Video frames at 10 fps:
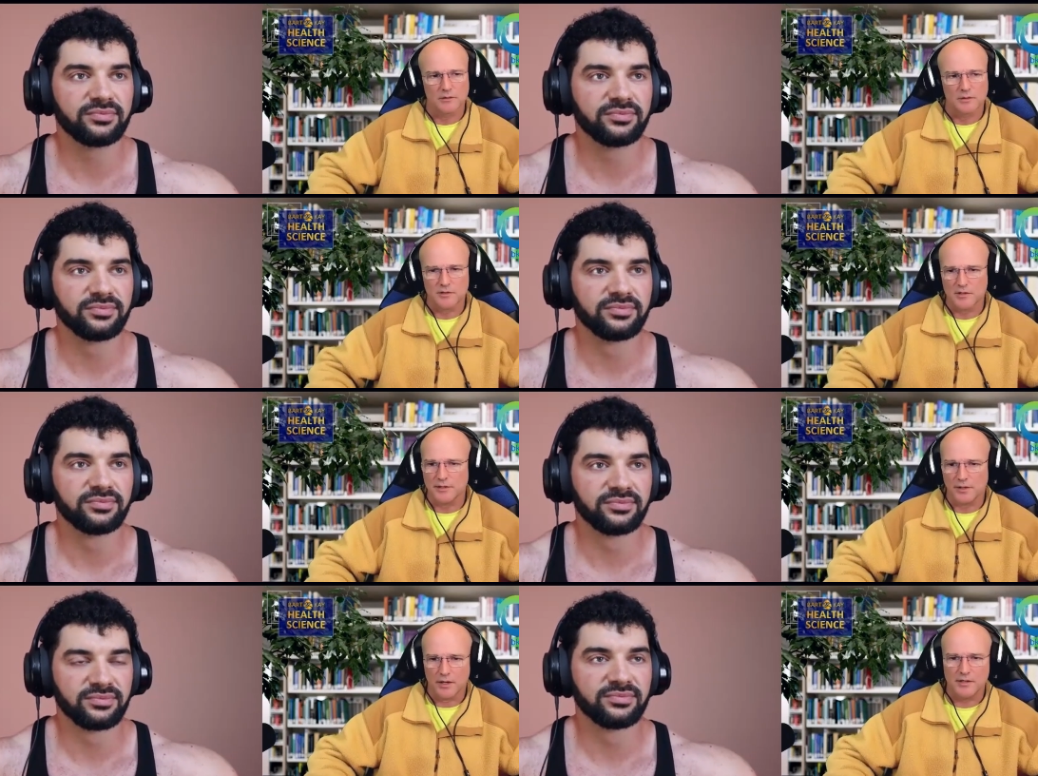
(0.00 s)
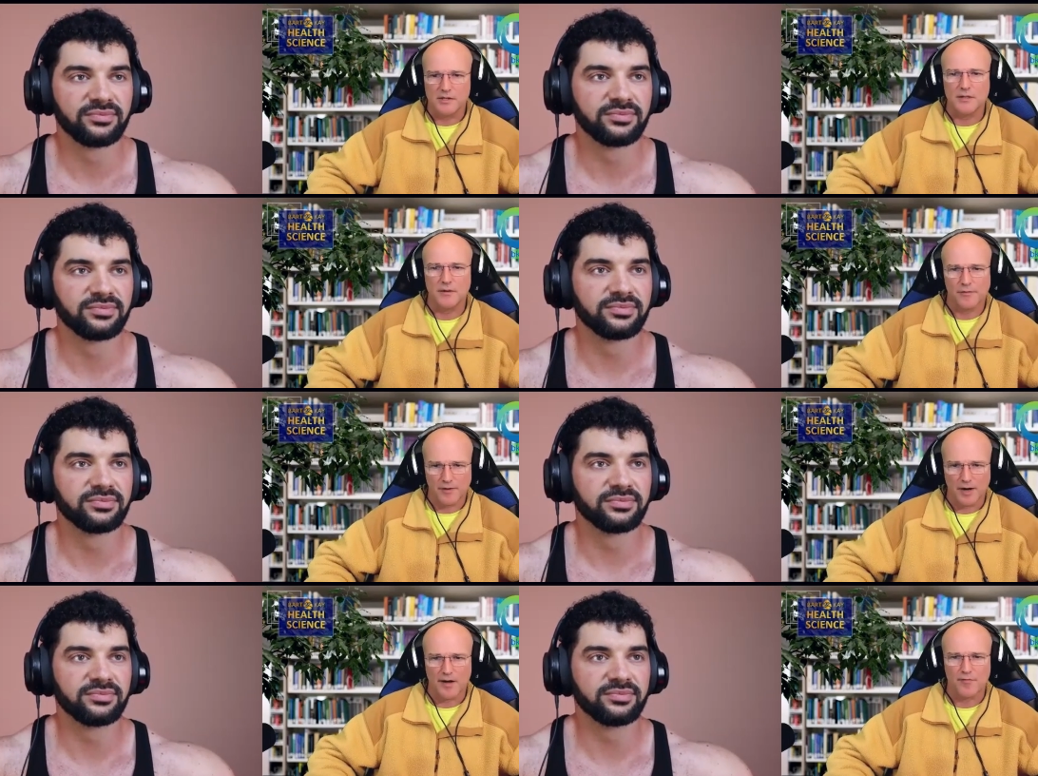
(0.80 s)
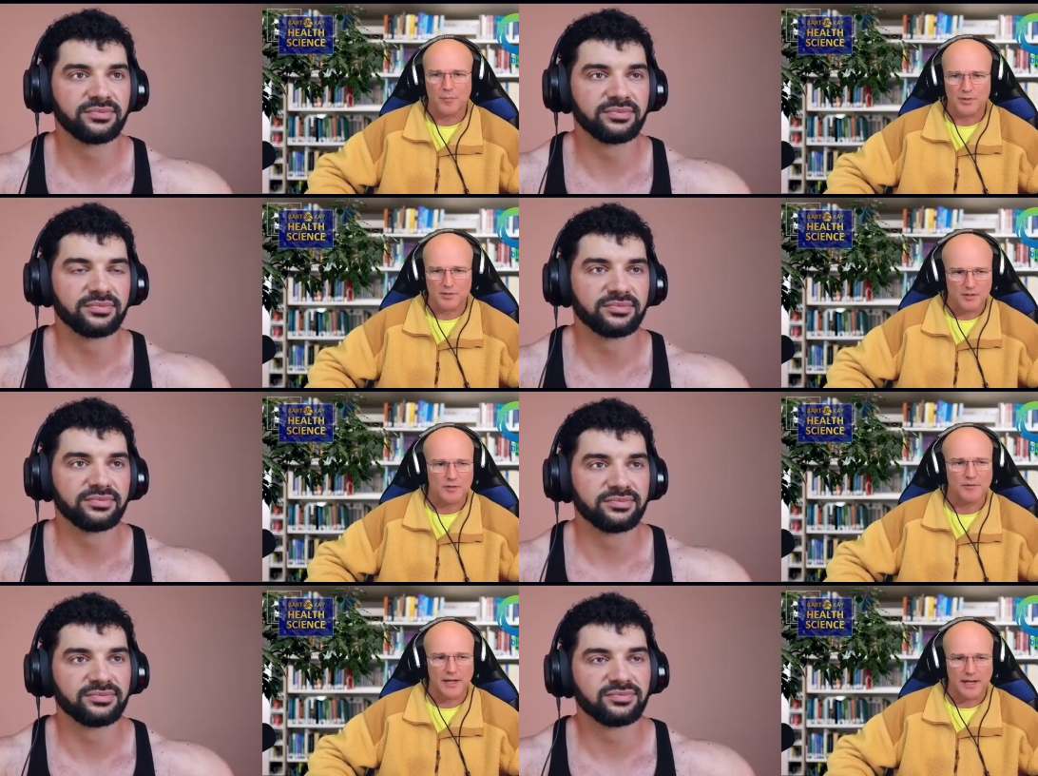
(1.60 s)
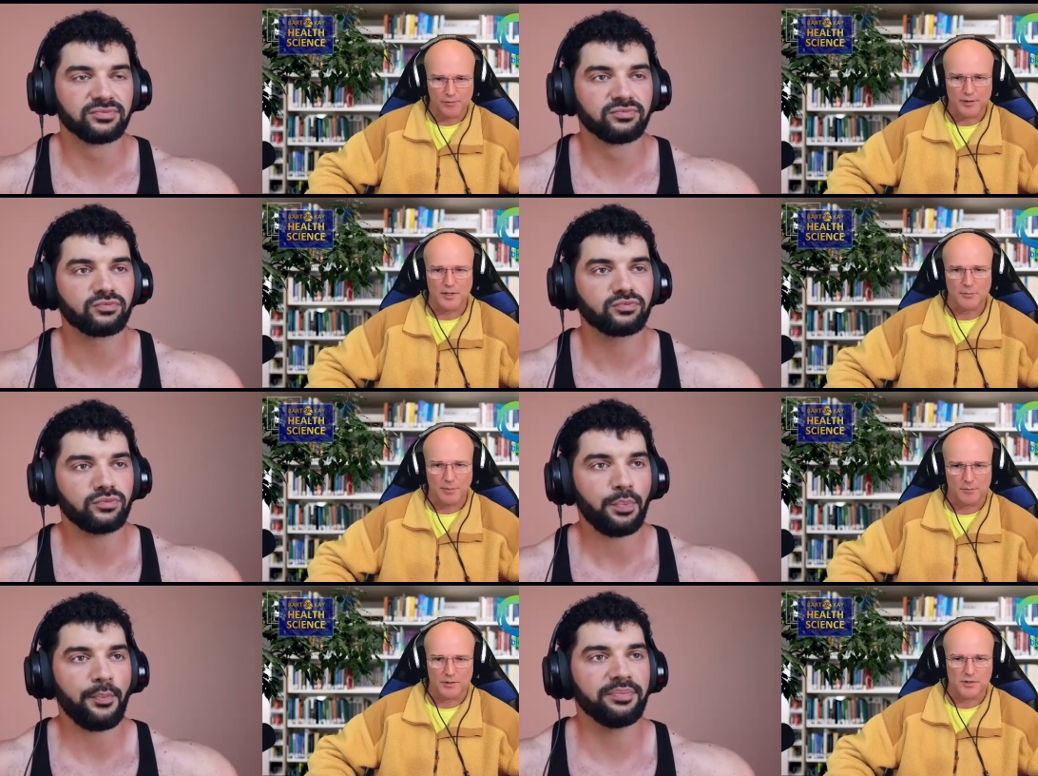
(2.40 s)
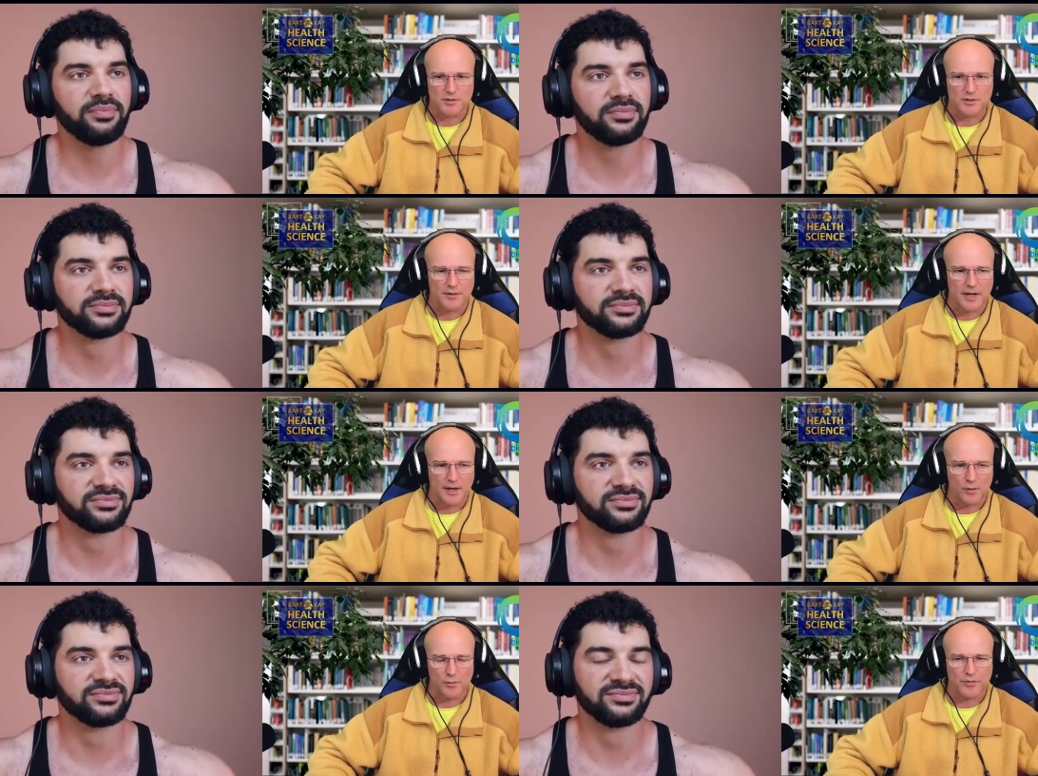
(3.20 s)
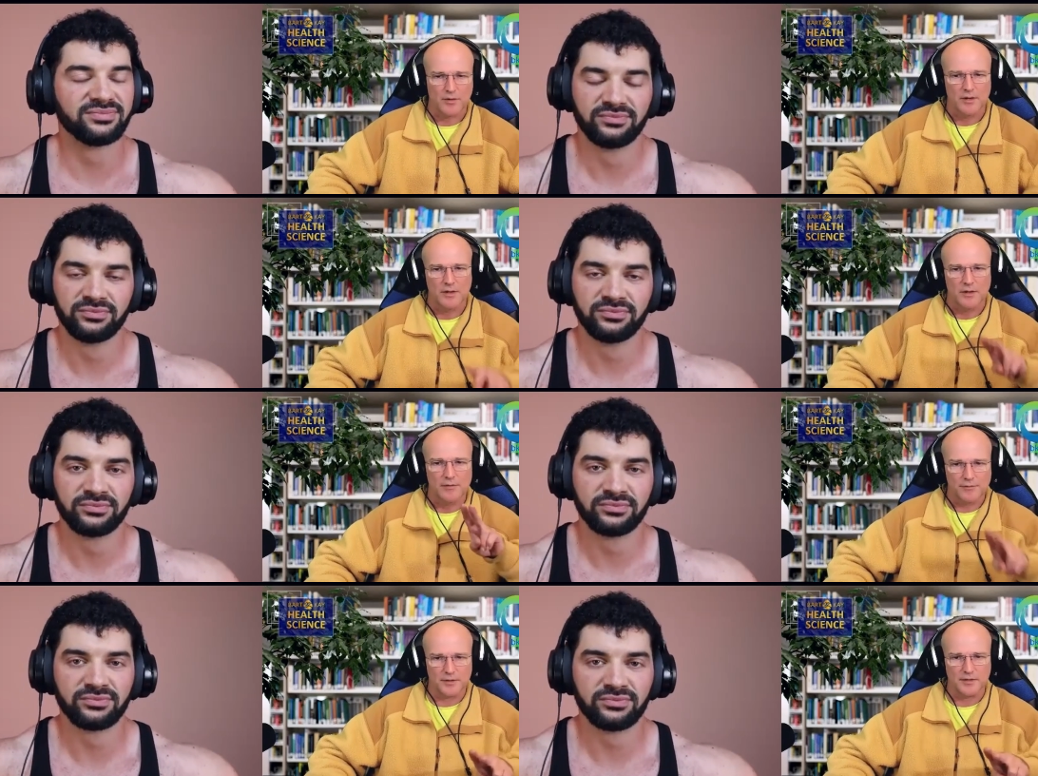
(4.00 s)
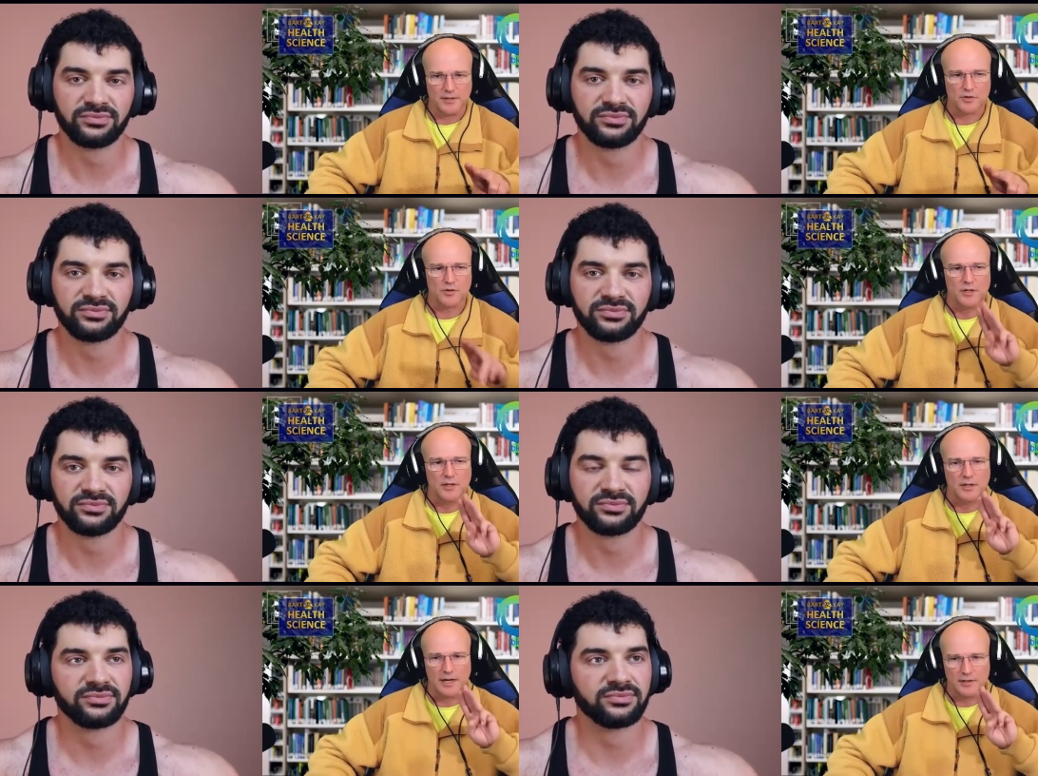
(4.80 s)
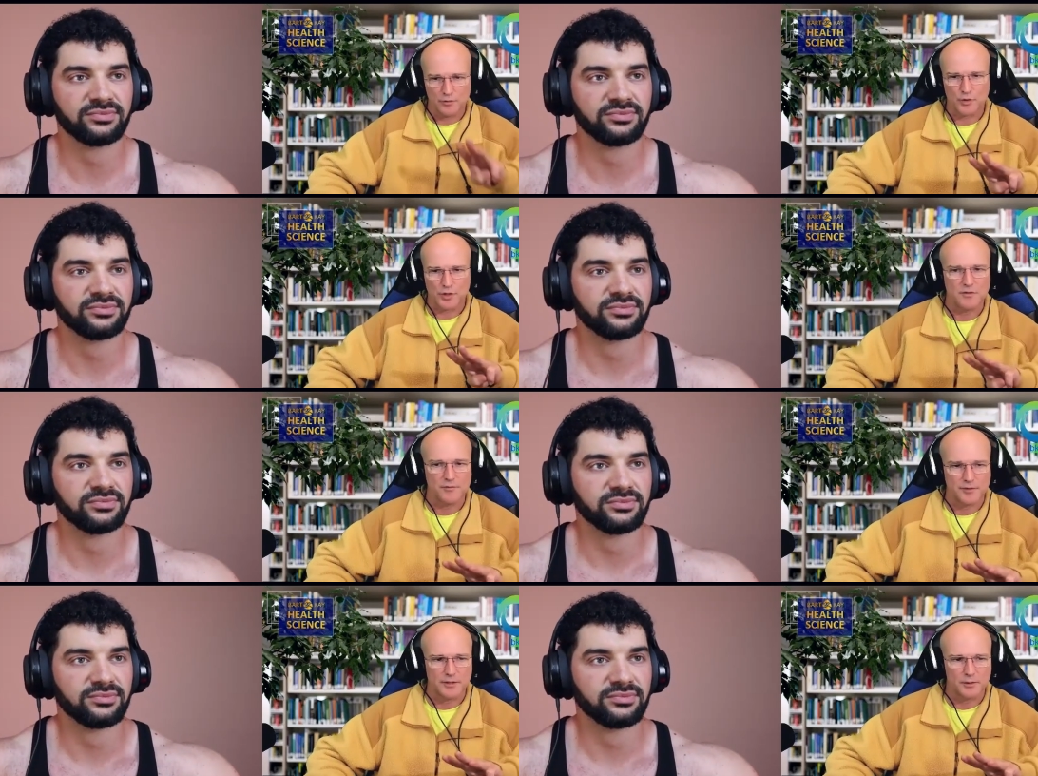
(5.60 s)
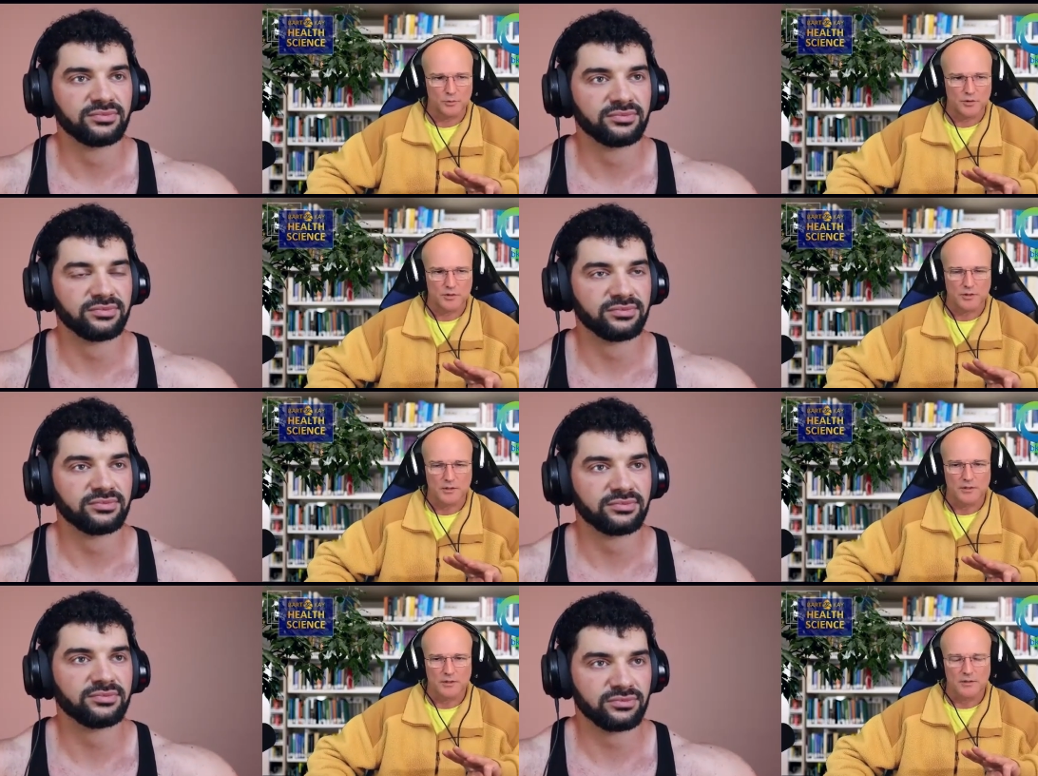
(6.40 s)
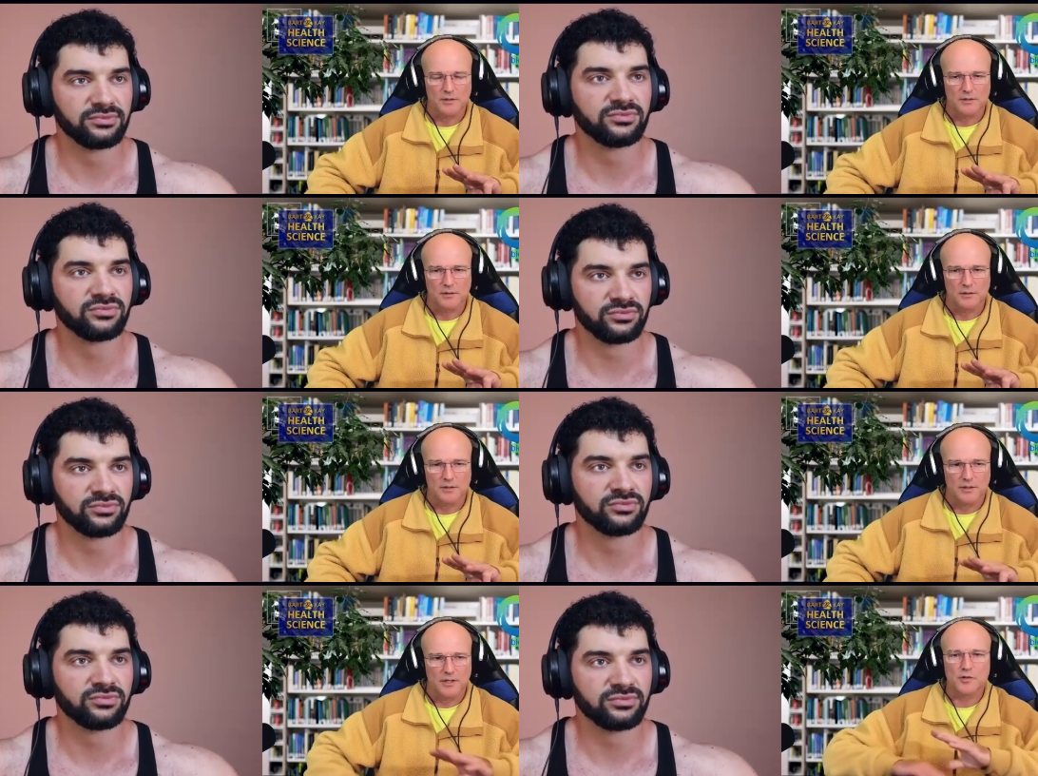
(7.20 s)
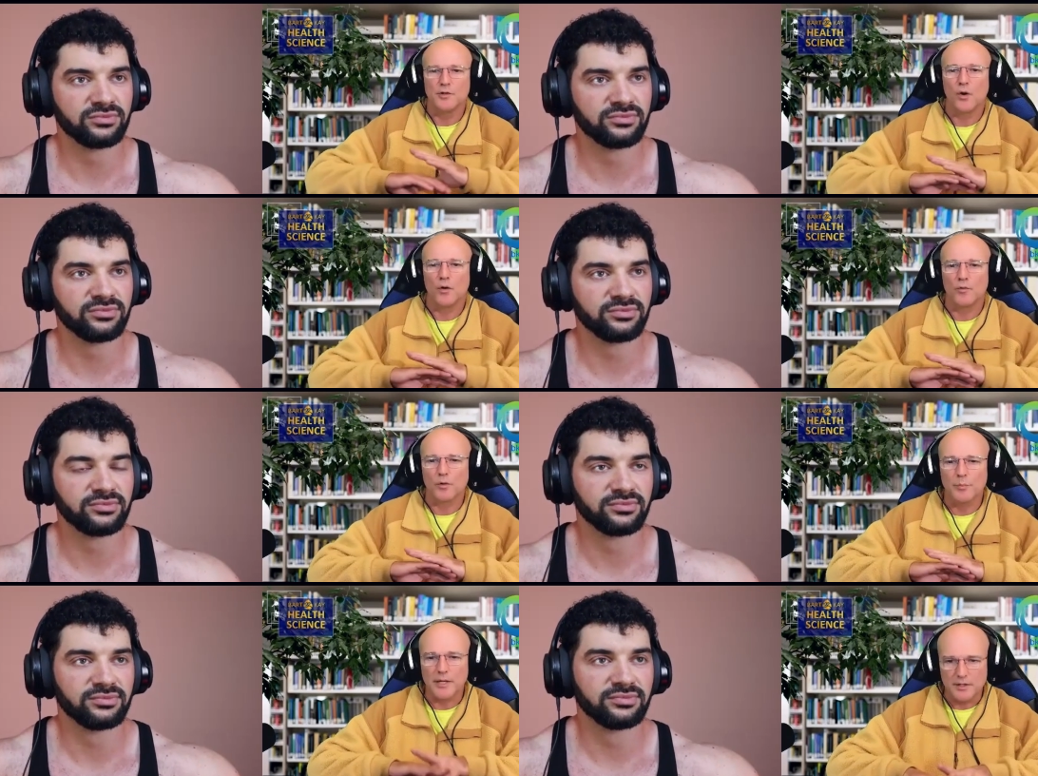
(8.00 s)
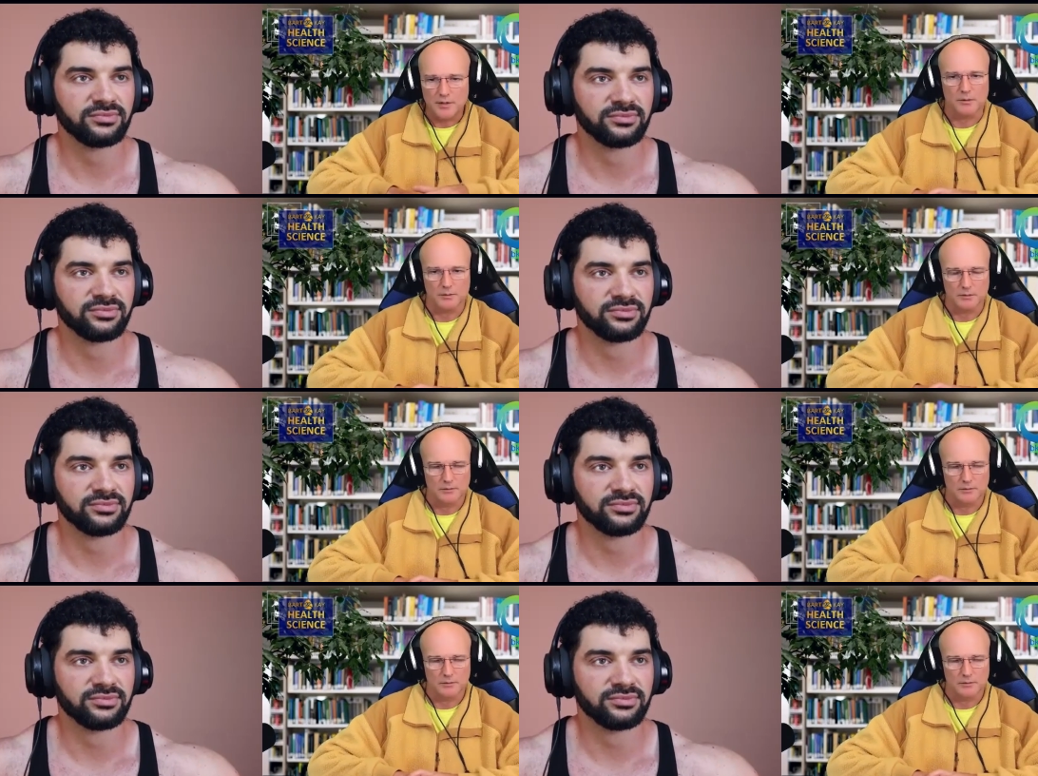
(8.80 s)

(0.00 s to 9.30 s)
Speaker 1: is that 95% of everything published in the health, fitness, and nutrition fields is not repeatable.